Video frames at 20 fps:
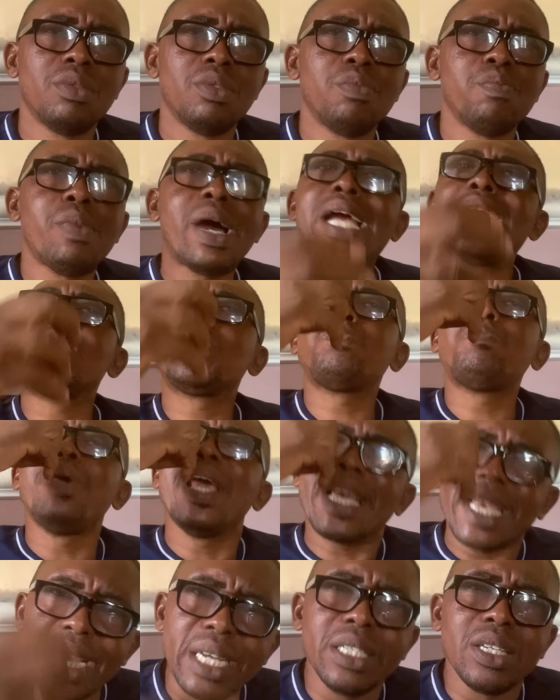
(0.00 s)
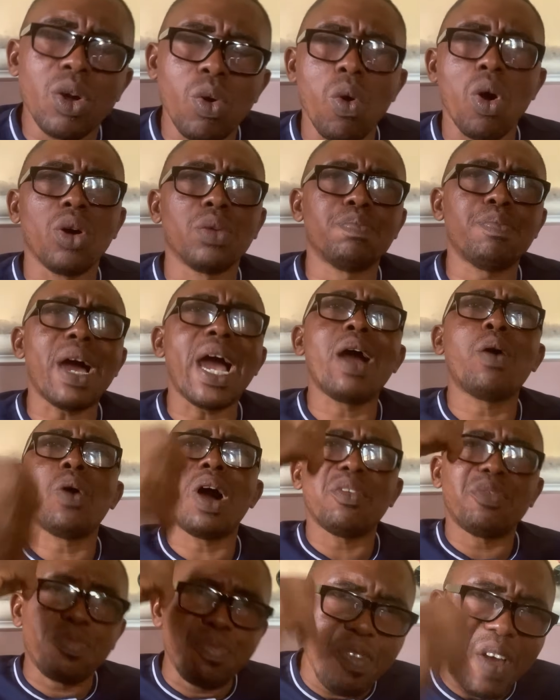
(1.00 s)
by speaking the word, by
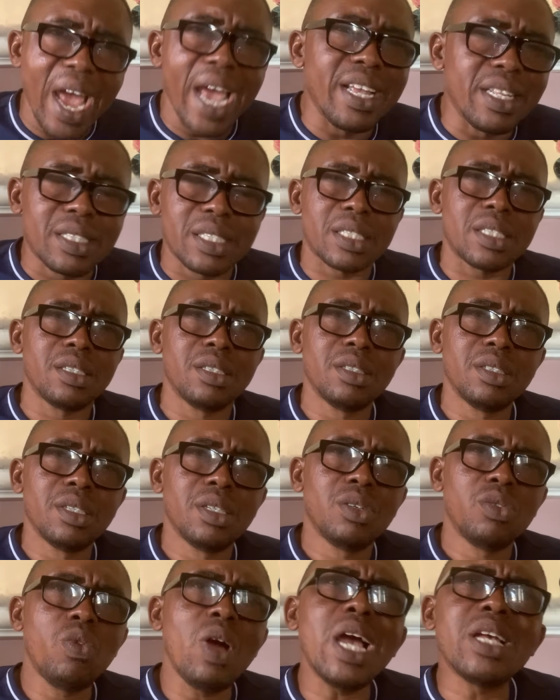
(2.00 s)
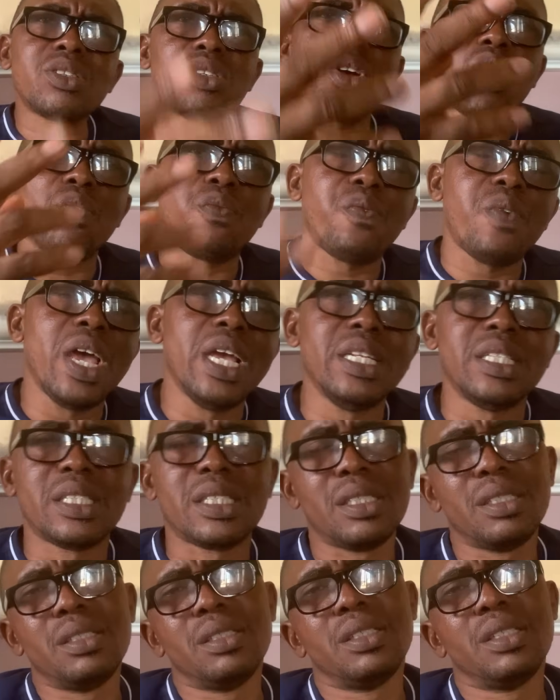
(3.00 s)
our faith. Where's your
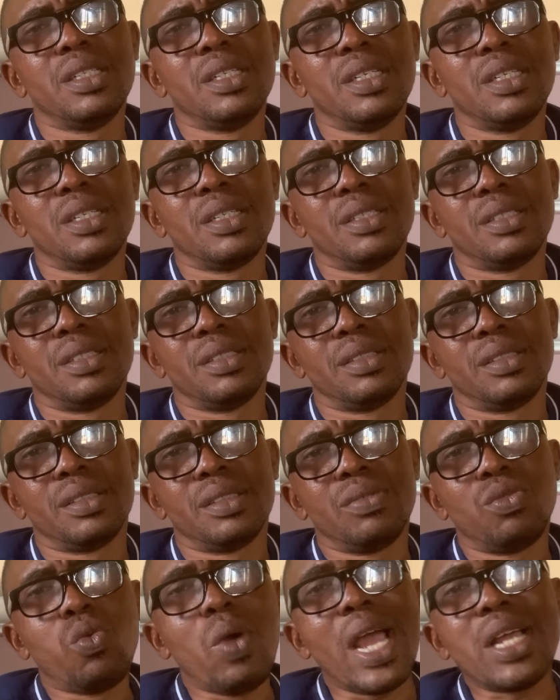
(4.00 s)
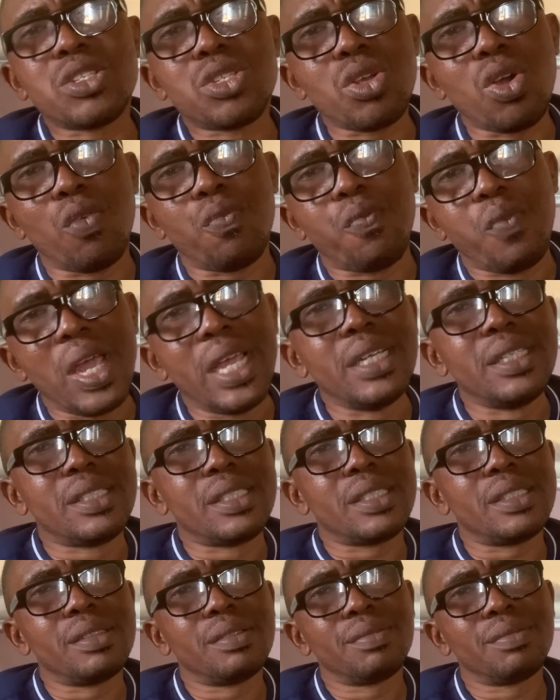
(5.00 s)
faith? Where's your faith?